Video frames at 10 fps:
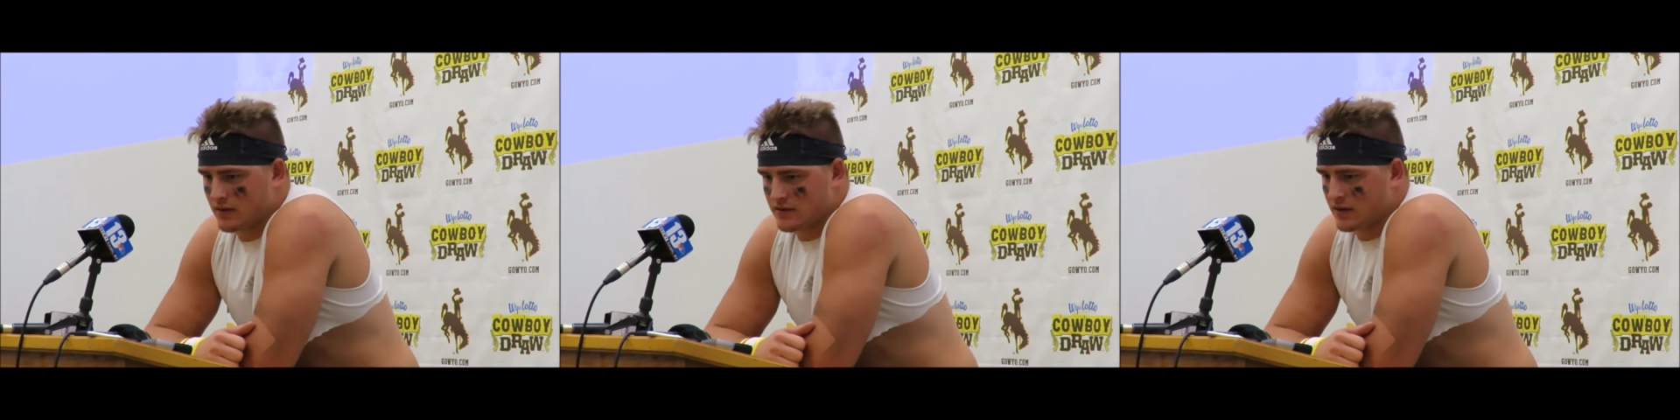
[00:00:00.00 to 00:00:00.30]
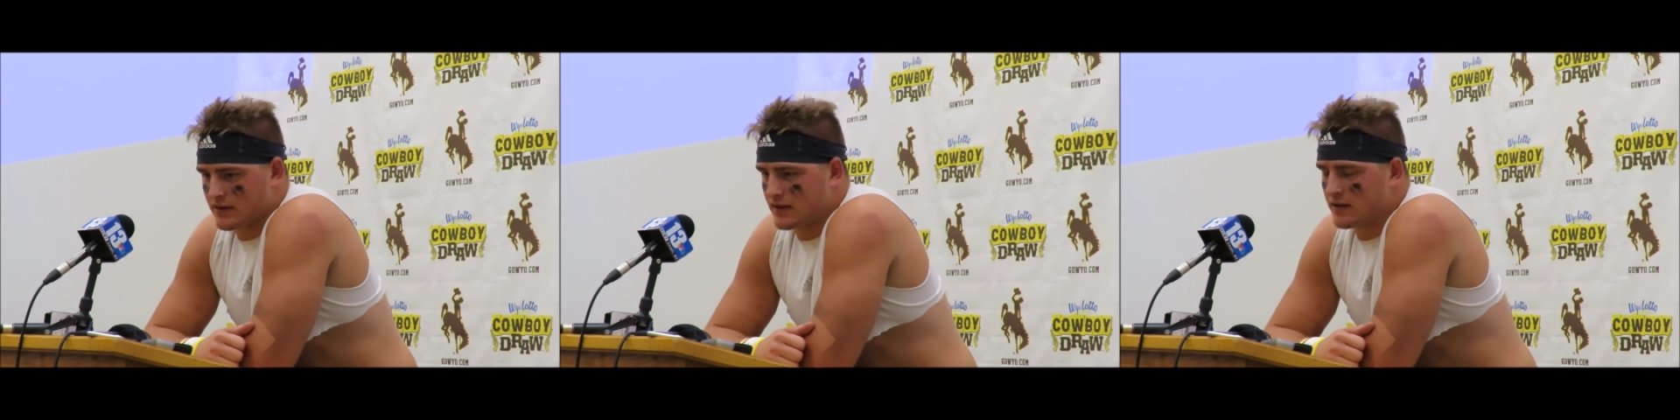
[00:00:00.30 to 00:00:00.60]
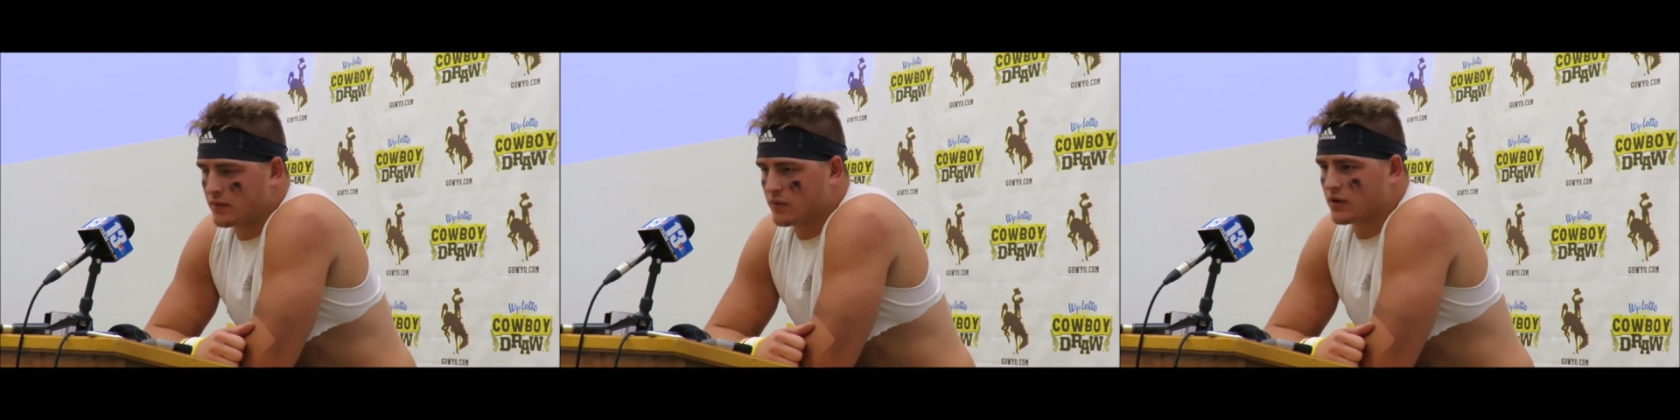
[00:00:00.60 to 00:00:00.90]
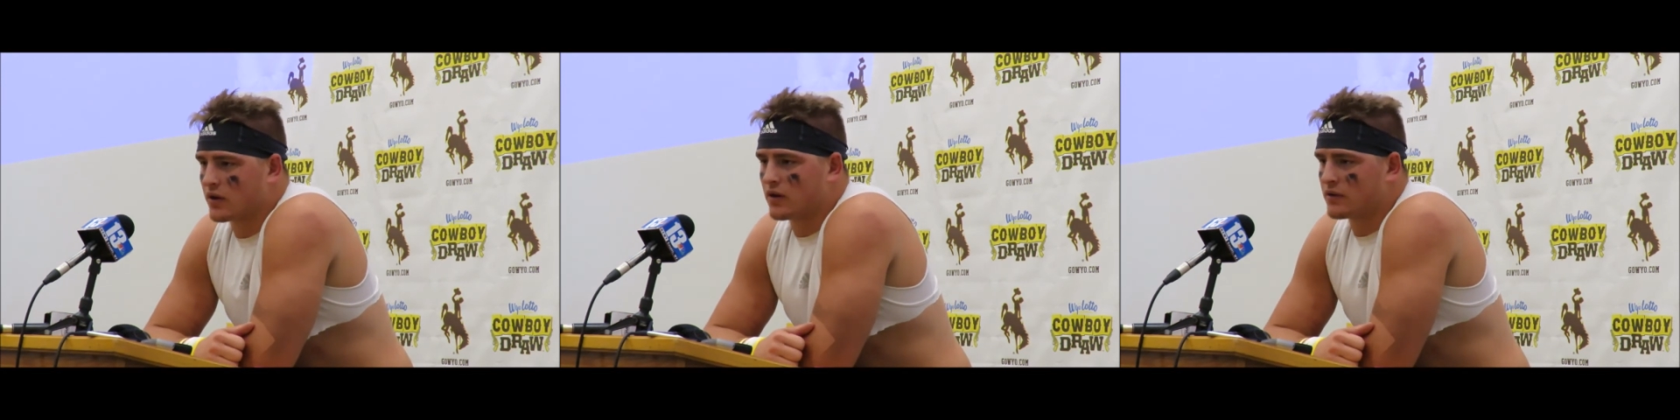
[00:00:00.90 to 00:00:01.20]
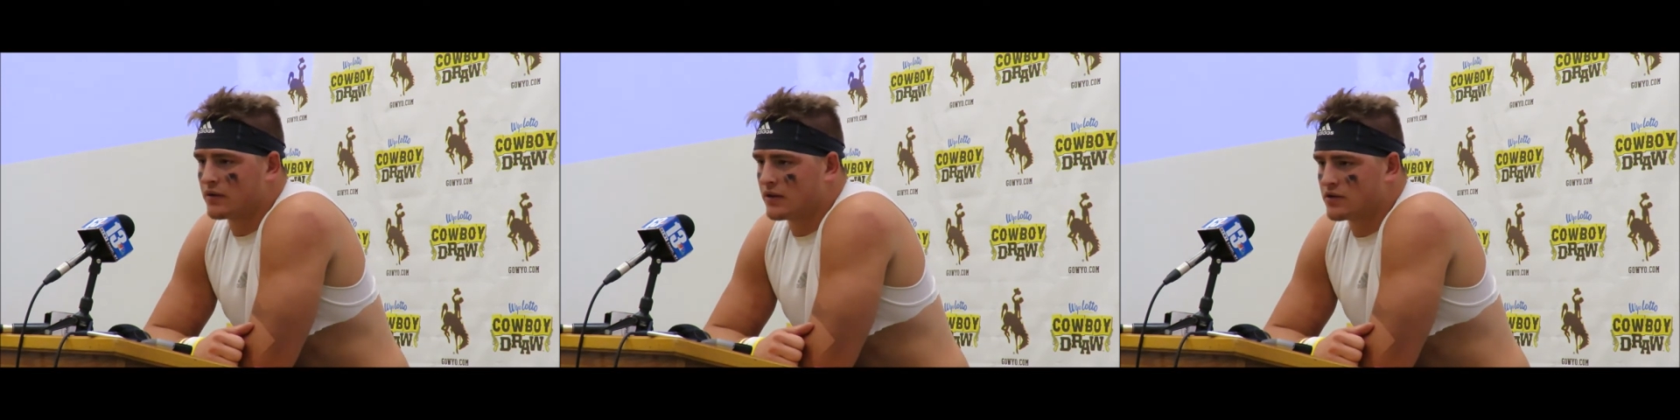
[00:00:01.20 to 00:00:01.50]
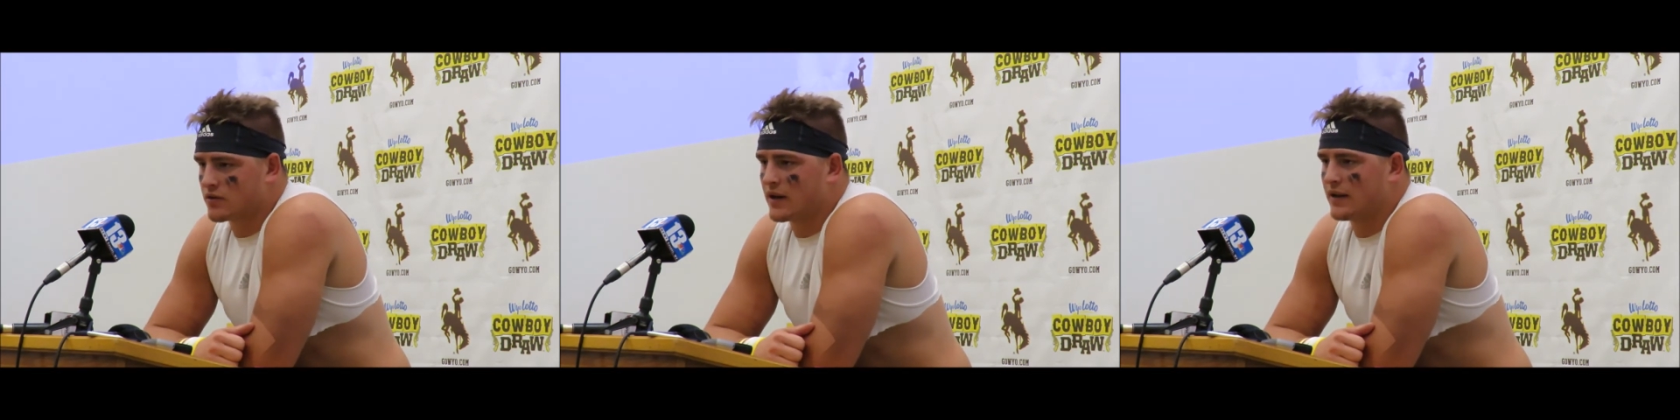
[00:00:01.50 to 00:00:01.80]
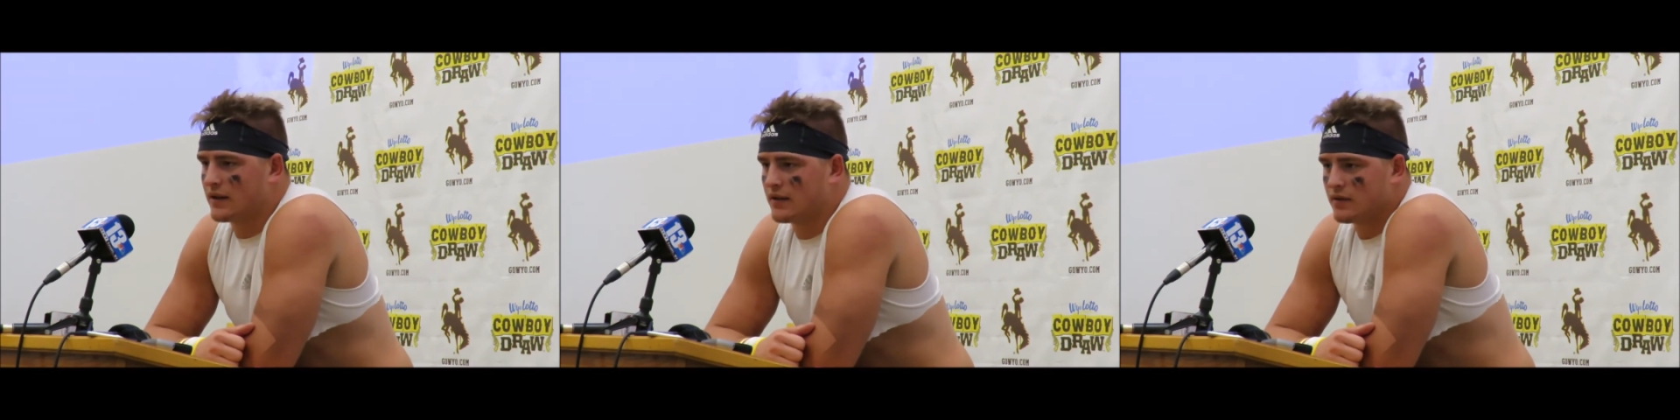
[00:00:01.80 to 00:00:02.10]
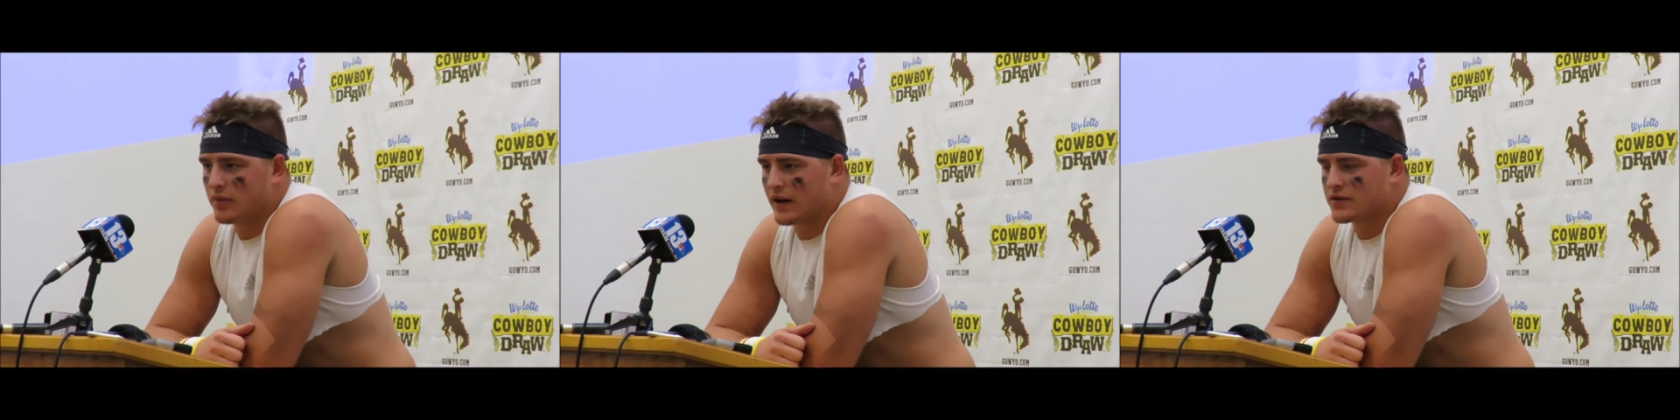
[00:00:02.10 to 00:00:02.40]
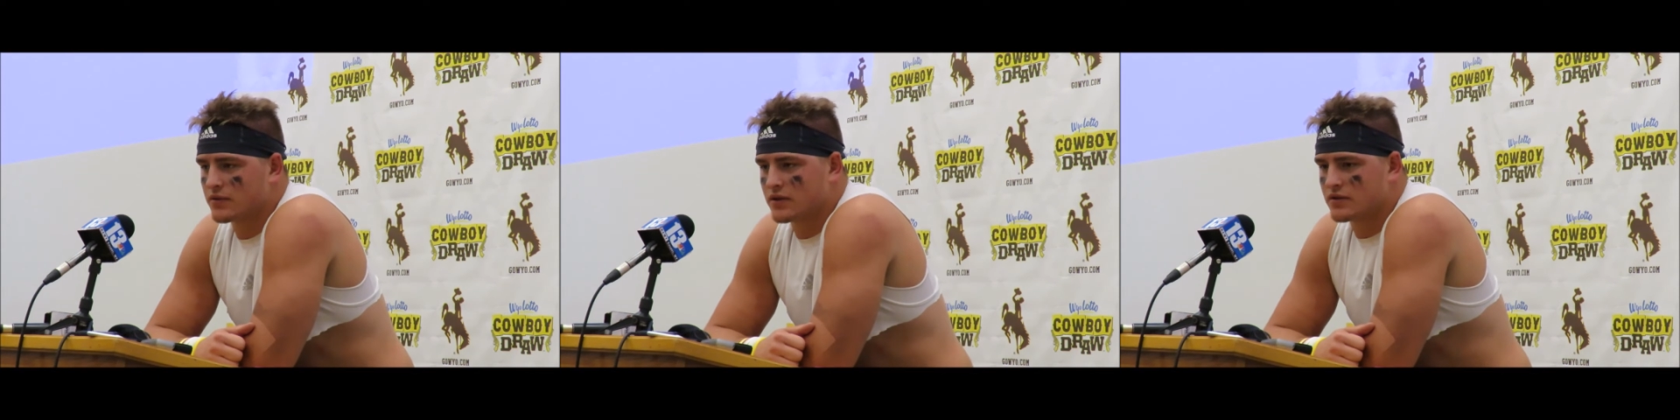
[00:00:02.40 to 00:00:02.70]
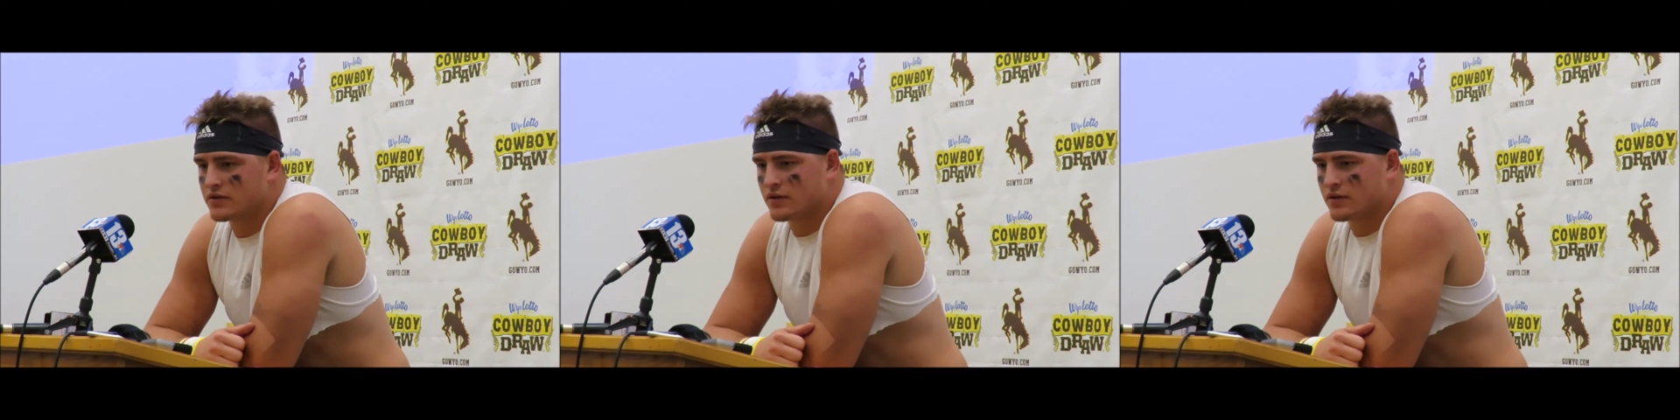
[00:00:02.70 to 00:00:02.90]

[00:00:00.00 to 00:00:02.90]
it's not like they didn't work hard, they didn't try to get pass rush.